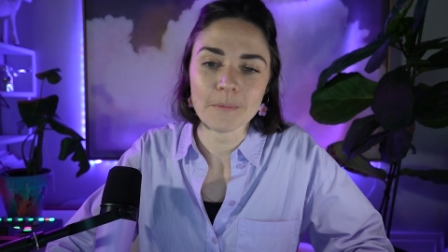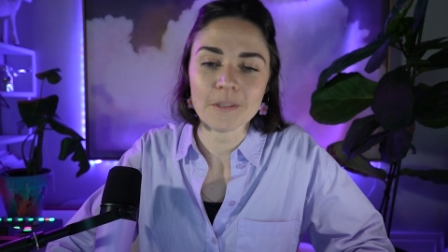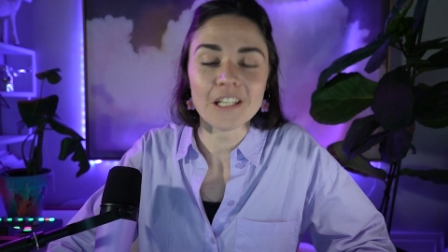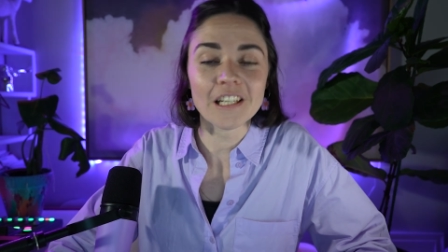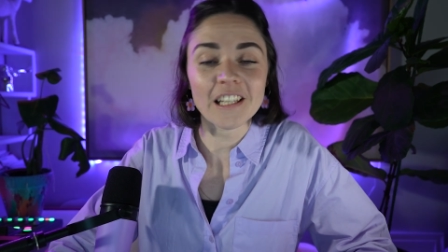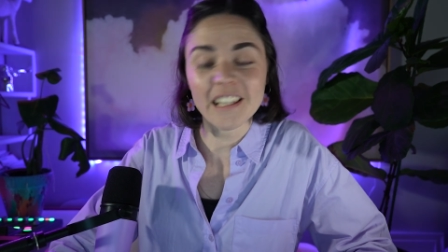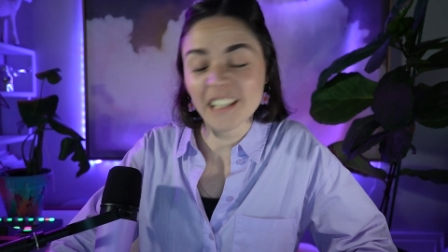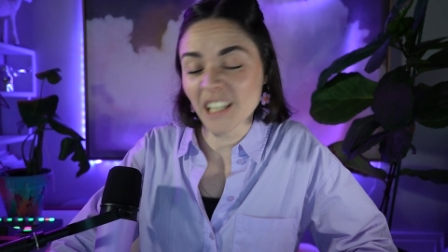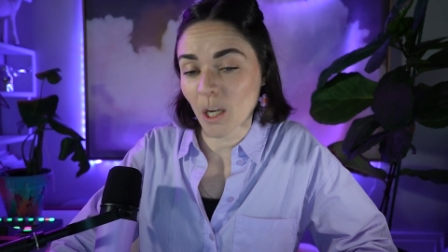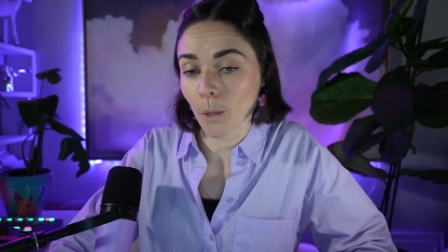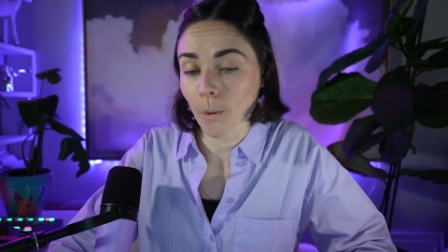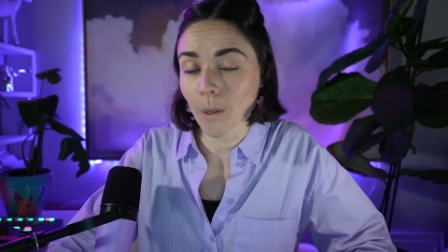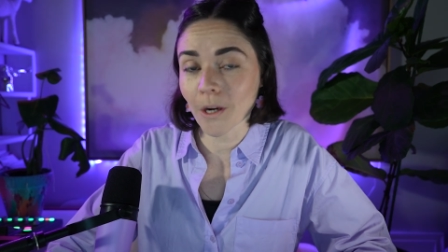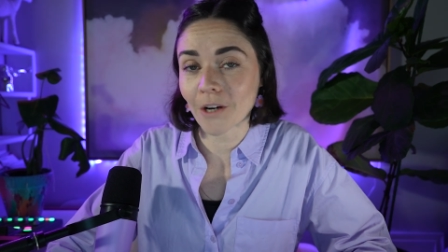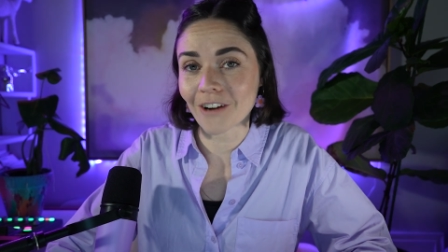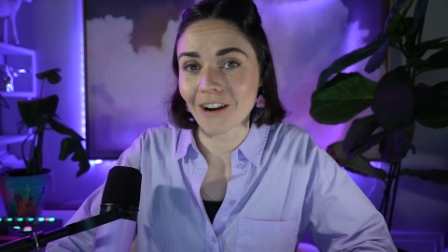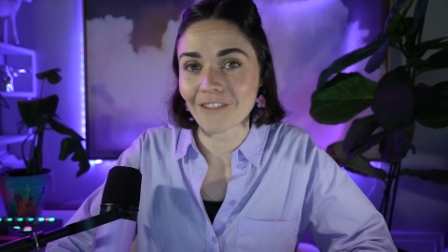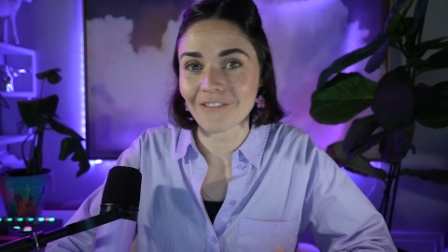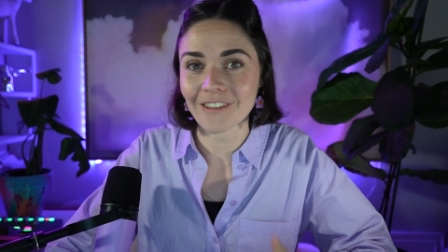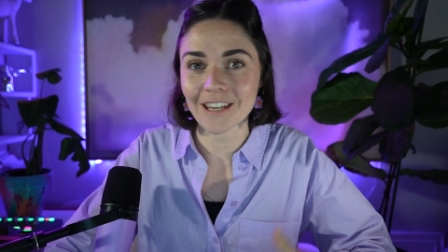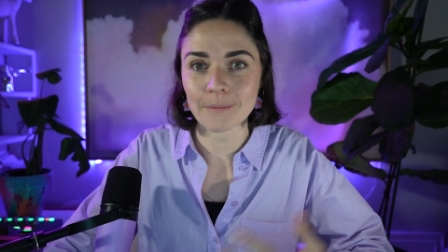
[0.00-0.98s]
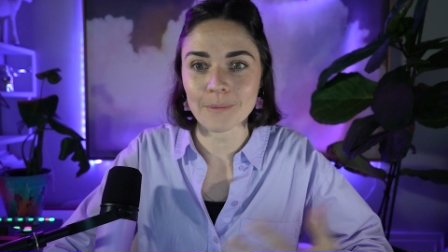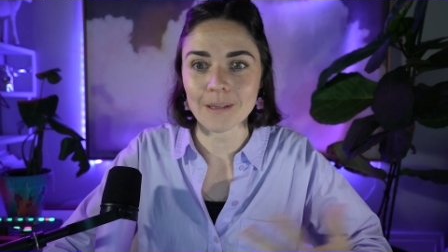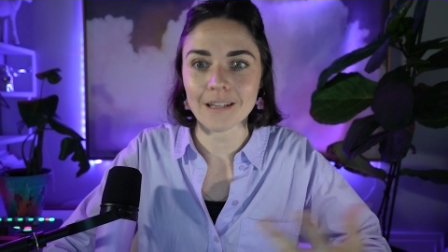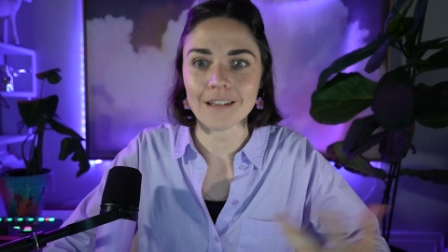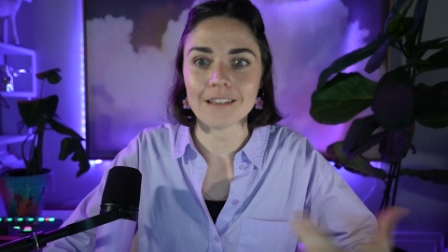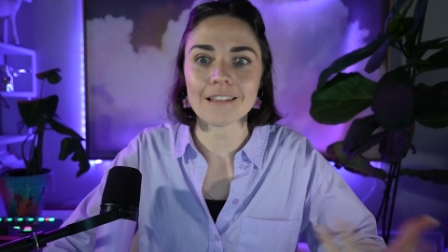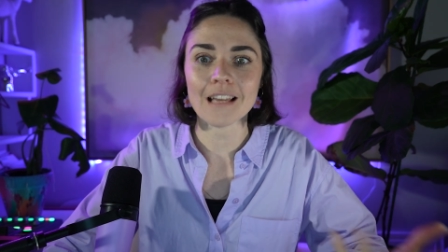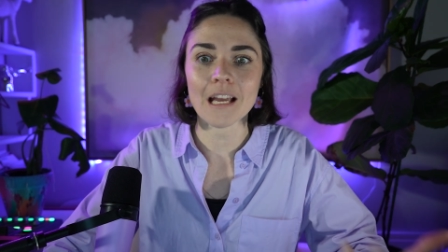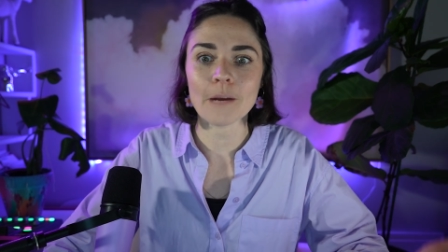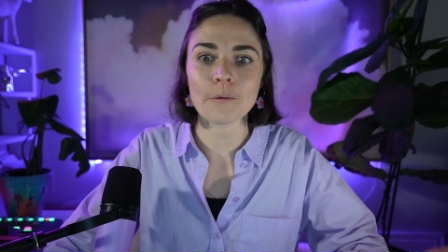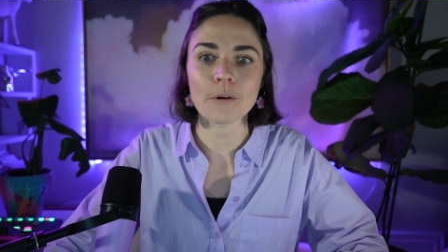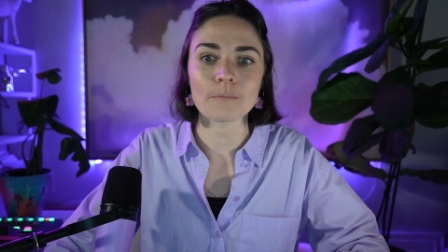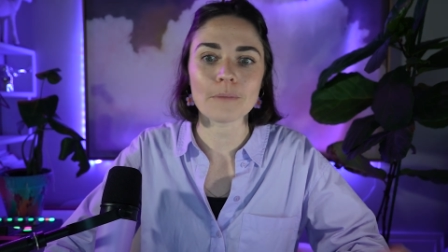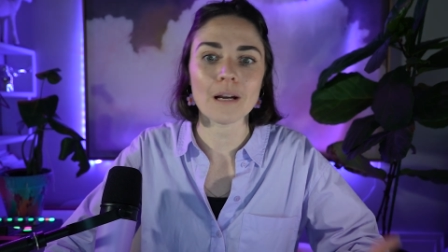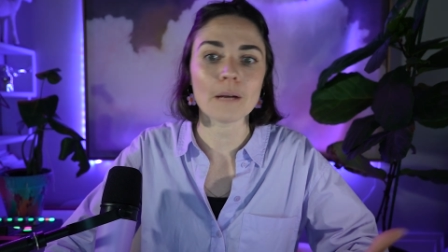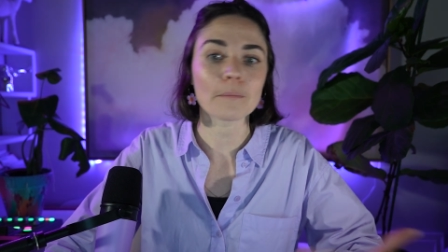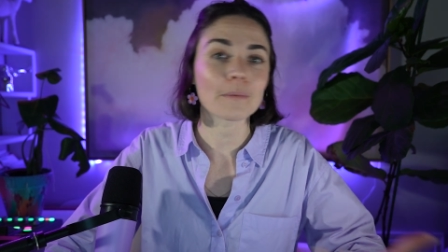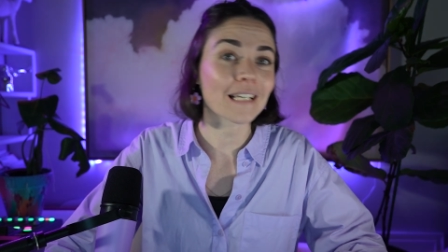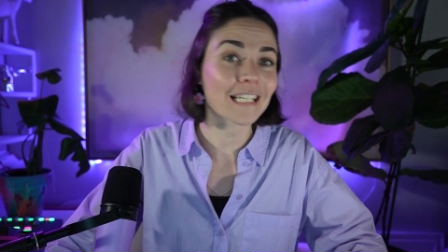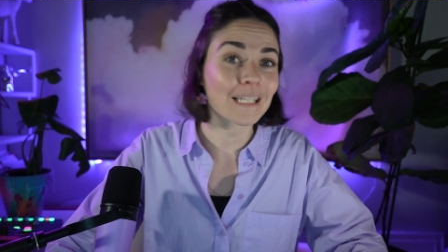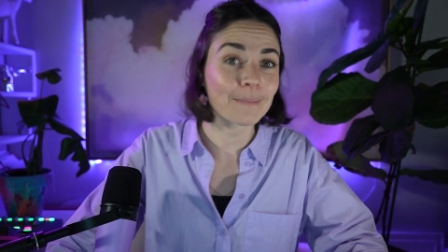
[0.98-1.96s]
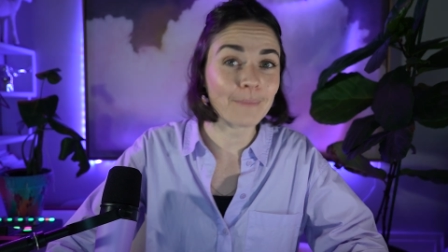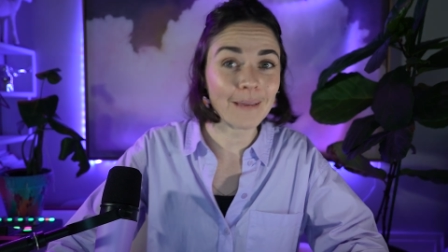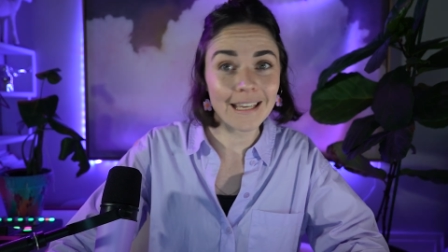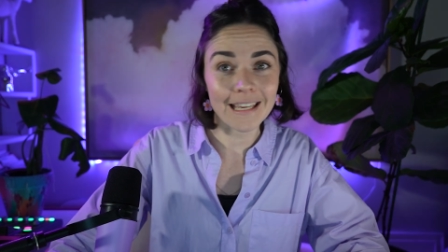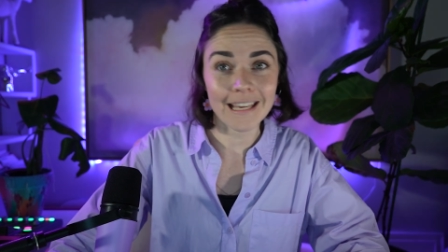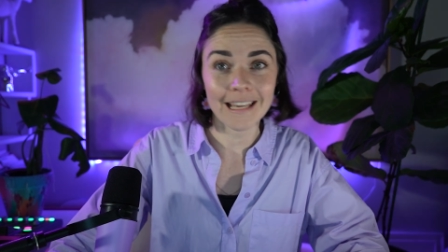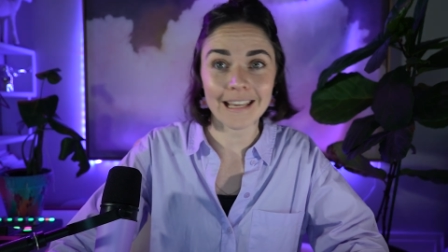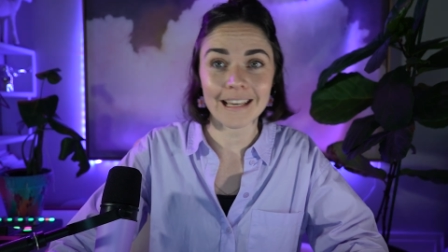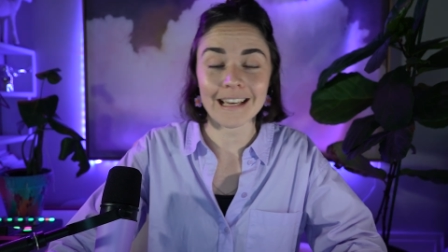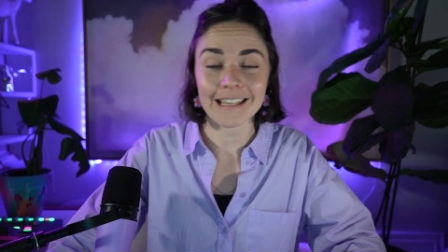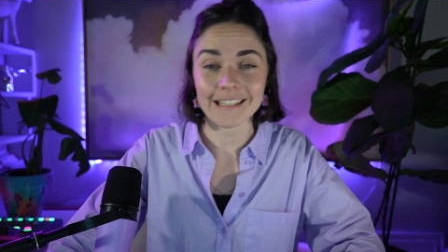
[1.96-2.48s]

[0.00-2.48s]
particularly in a quote graphic, because I want public speaking,